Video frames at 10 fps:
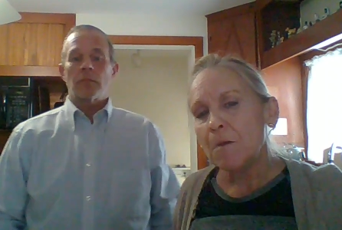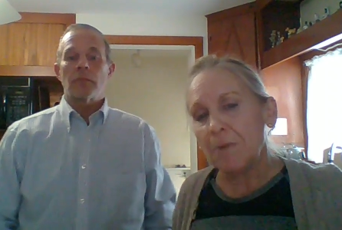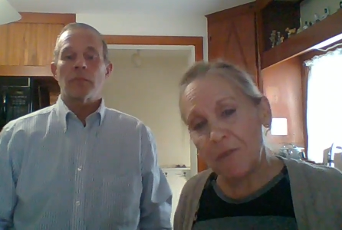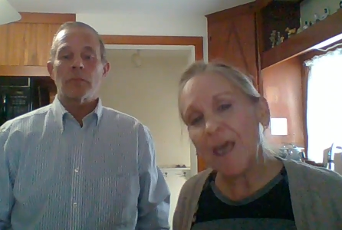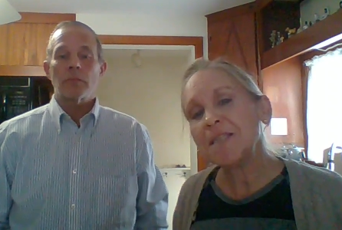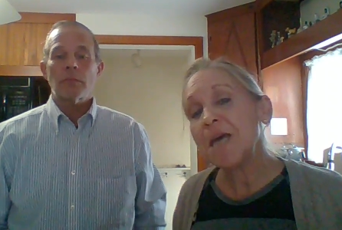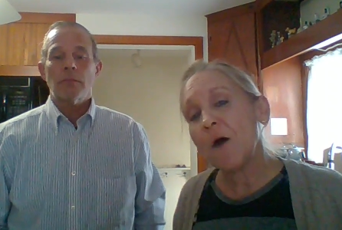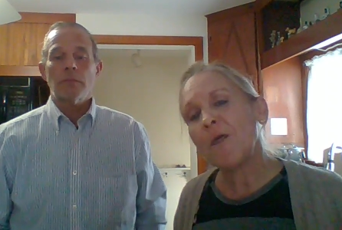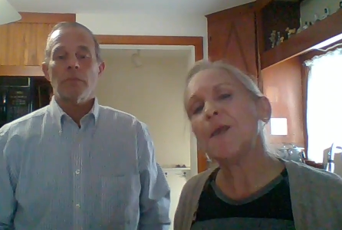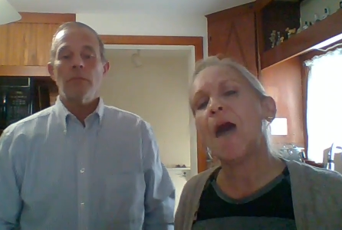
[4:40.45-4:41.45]
Speaker 1: But that's
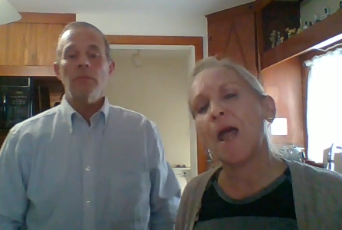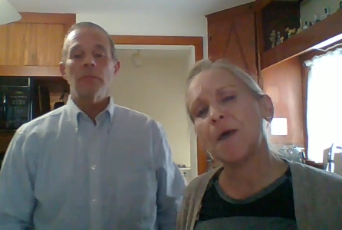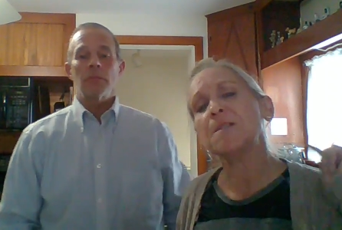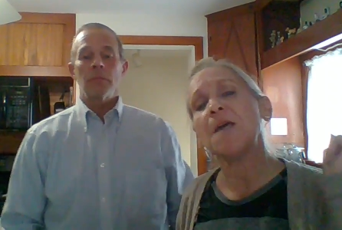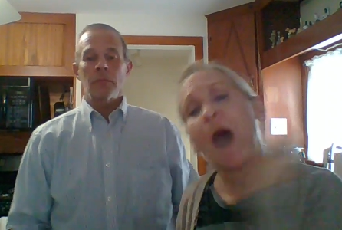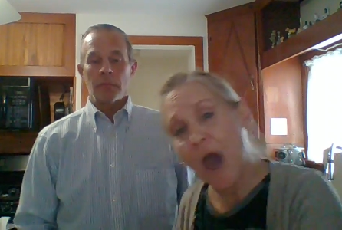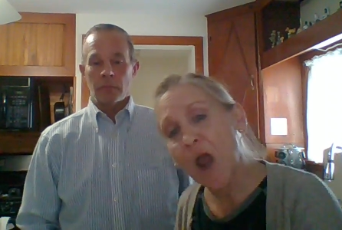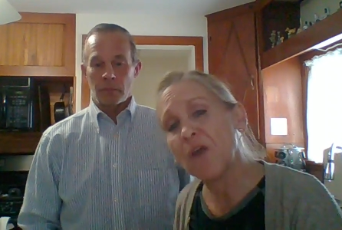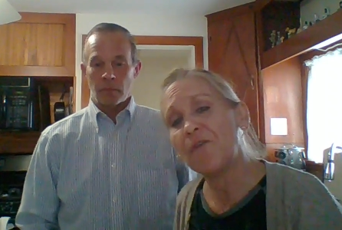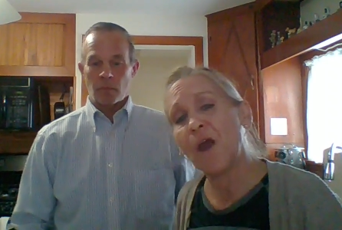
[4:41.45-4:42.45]
how they got us
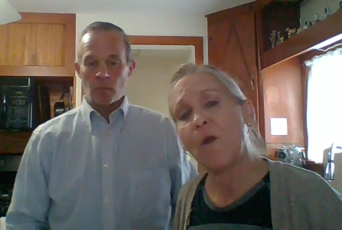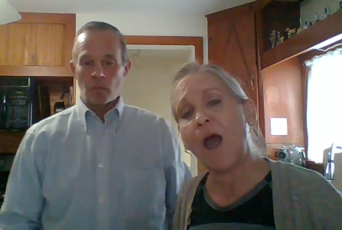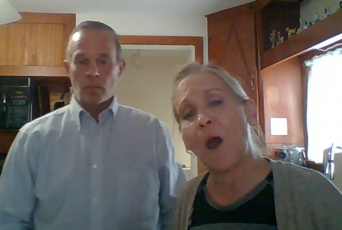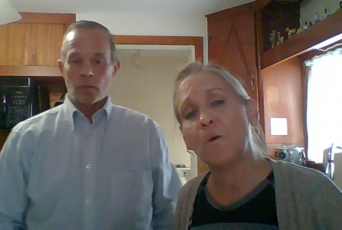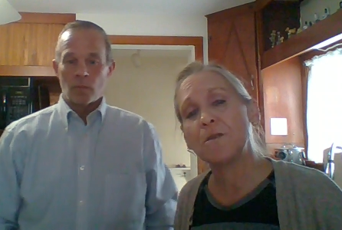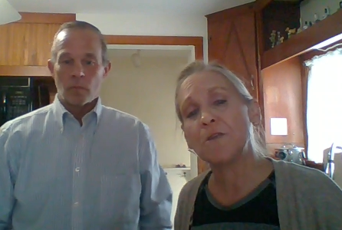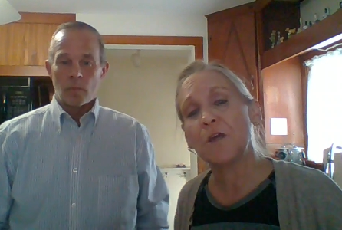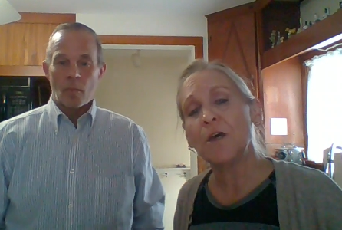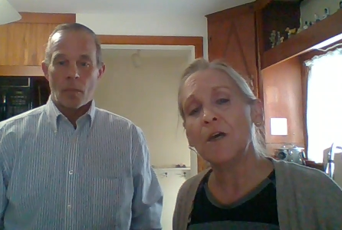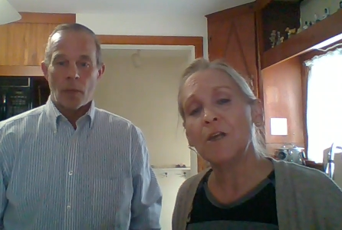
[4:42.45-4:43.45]
out of our house
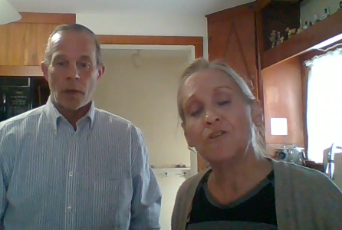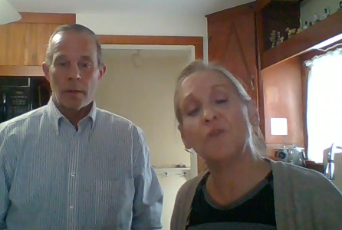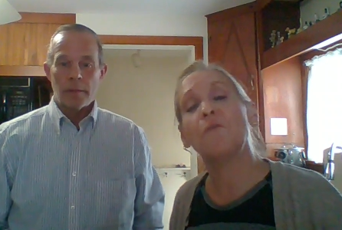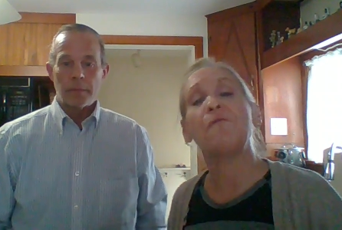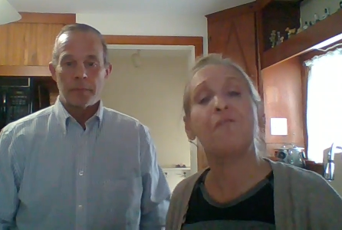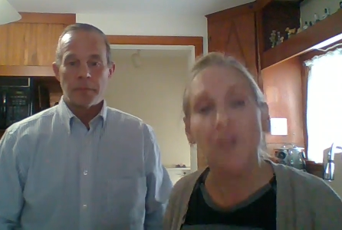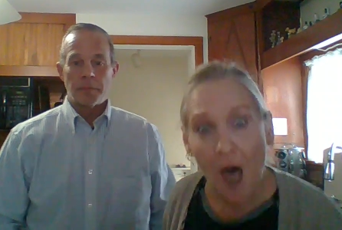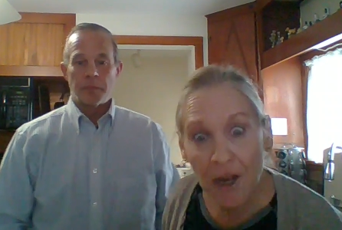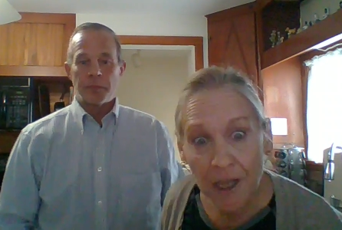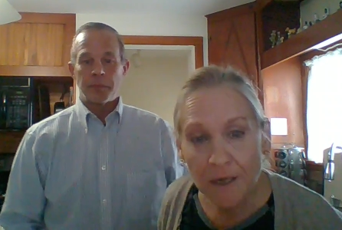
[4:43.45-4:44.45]
to
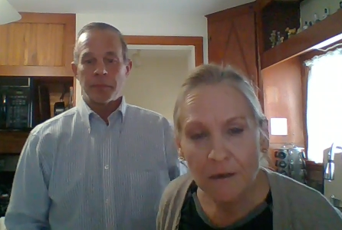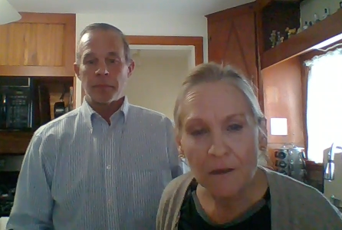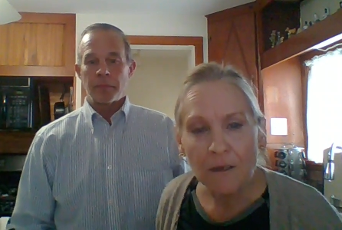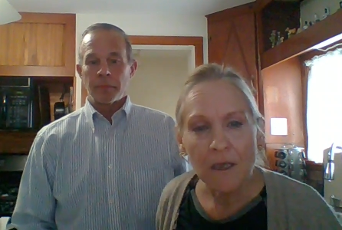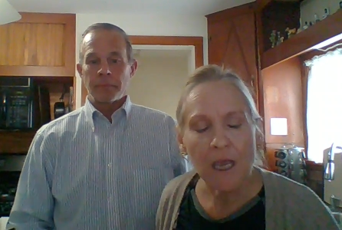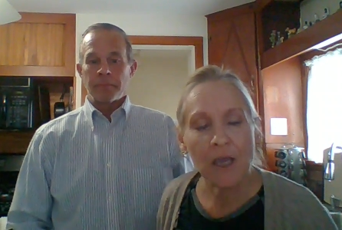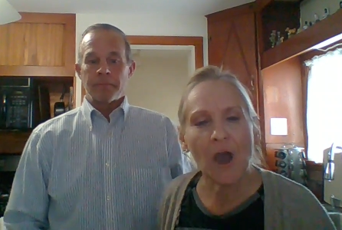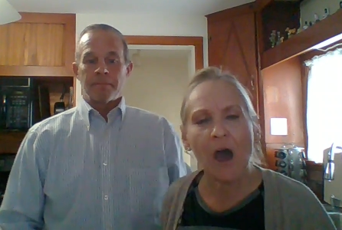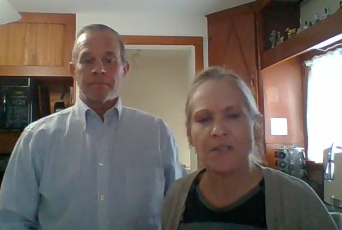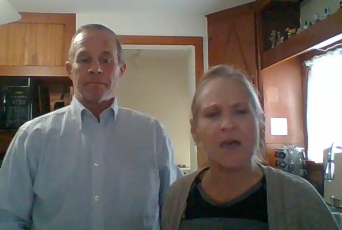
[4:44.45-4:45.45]
flood it and
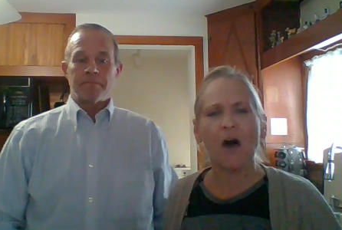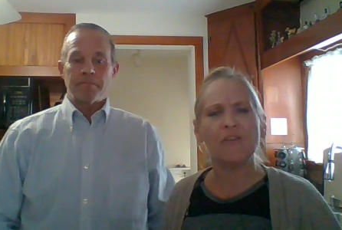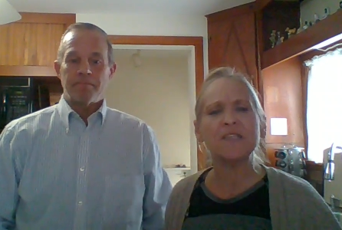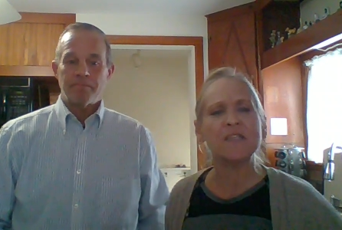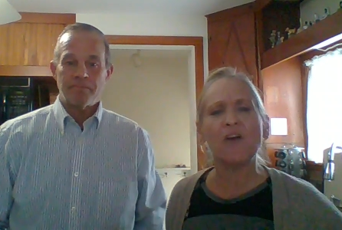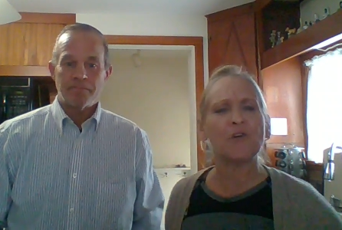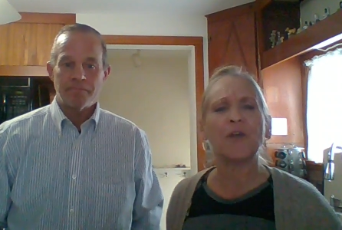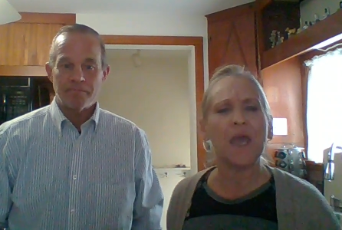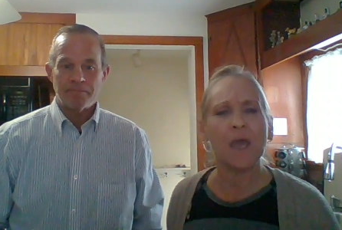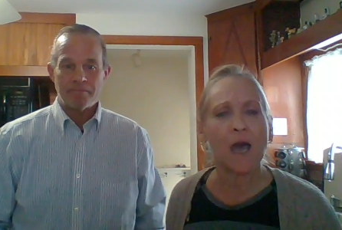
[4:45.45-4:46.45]
cause all this other
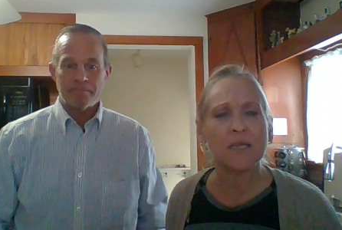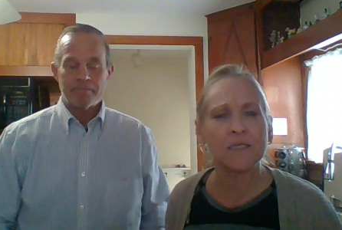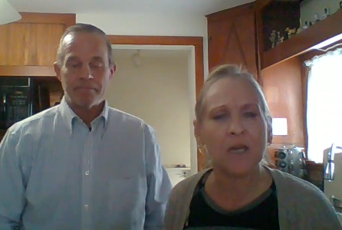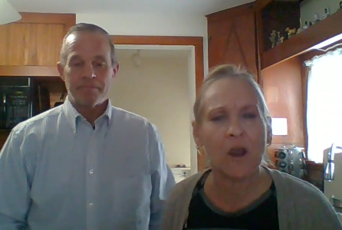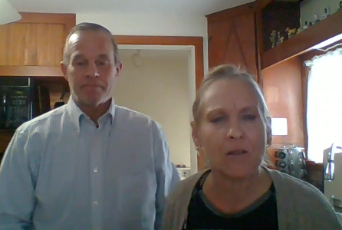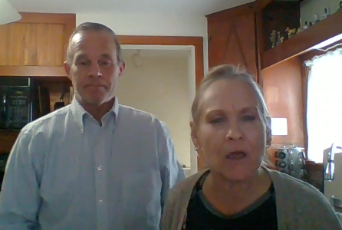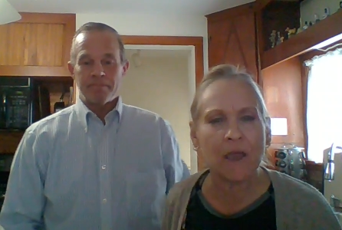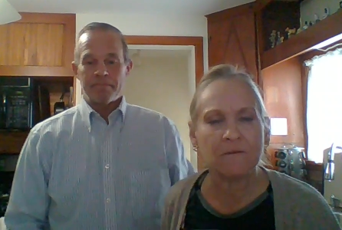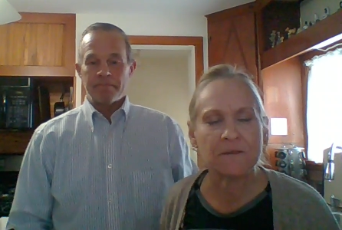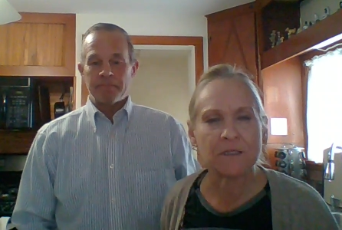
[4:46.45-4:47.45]
chaos in our
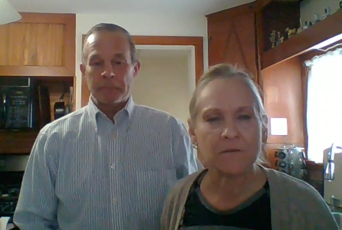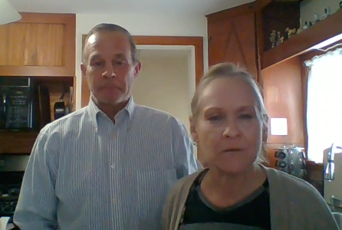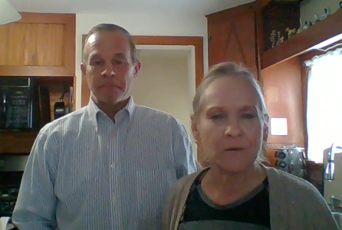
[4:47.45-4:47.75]
lives.